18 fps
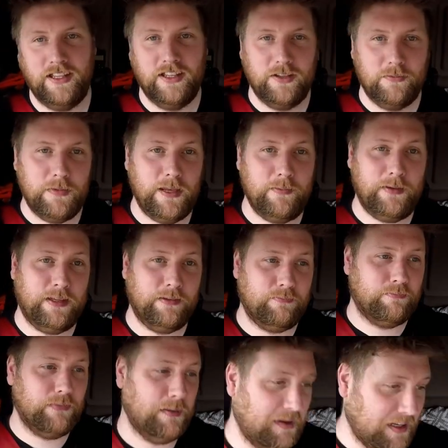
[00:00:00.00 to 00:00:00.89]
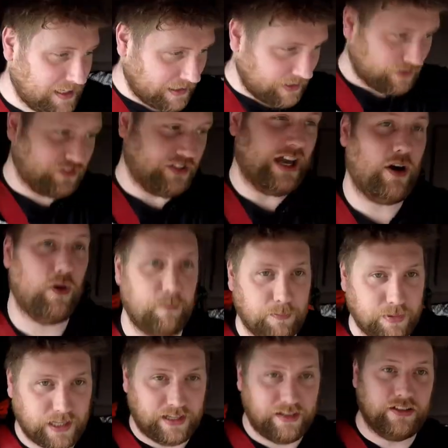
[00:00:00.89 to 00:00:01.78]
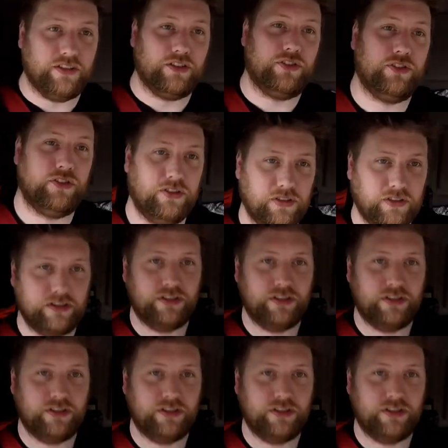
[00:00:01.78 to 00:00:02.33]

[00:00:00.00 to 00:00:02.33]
Maybe like town planners